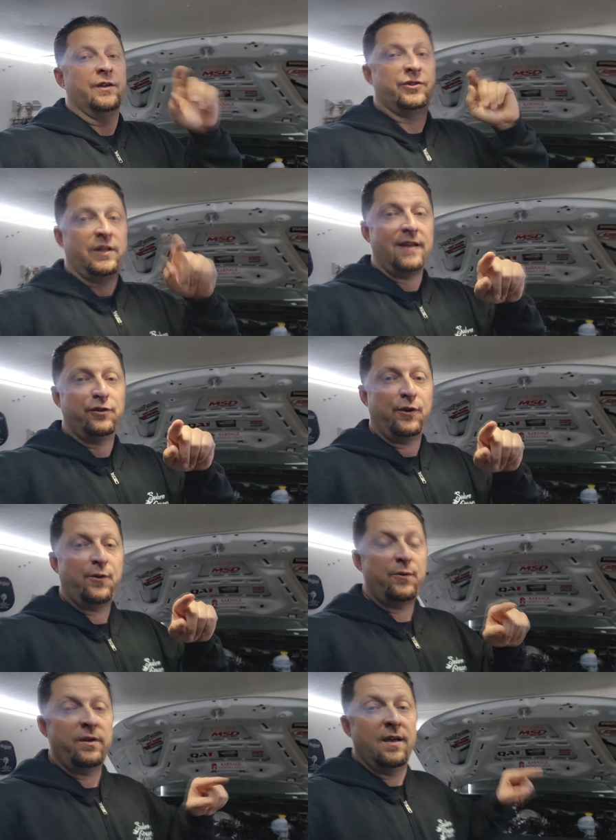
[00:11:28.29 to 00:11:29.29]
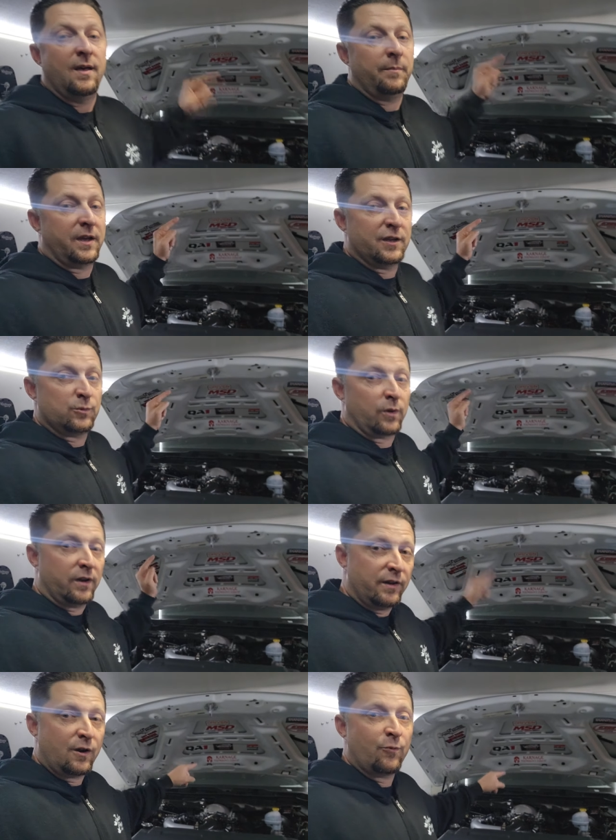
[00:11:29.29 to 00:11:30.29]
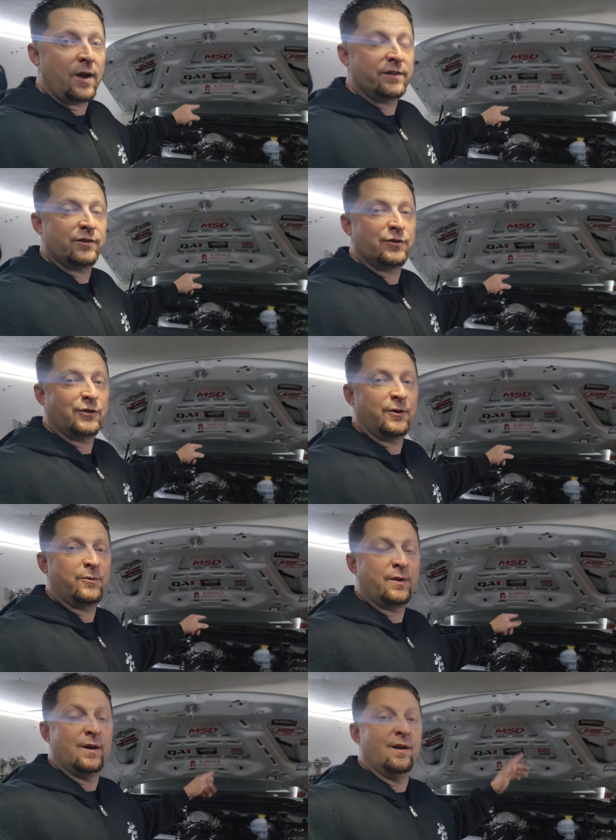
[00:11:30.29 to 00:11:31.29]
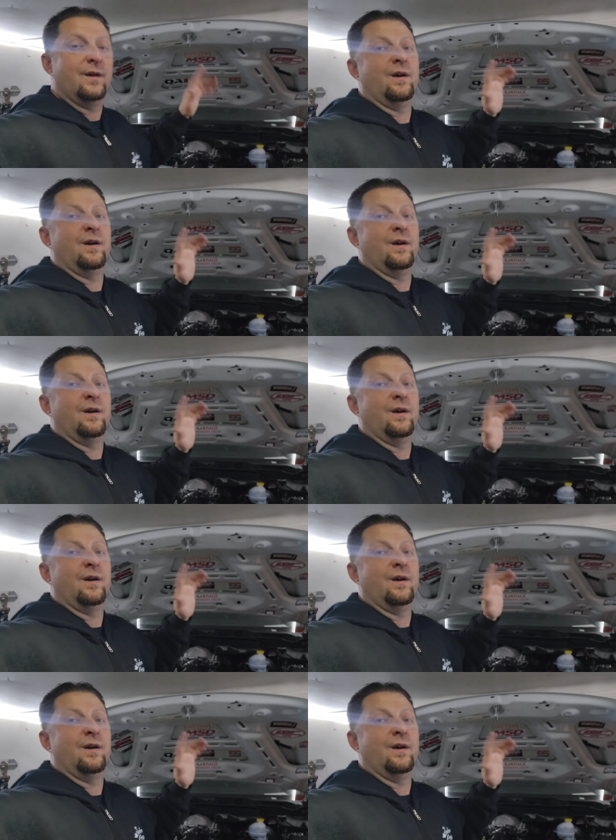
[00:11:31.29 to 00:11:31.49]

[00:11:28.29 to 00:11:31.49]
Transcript: Stay tuned because we're gonna go racing soon.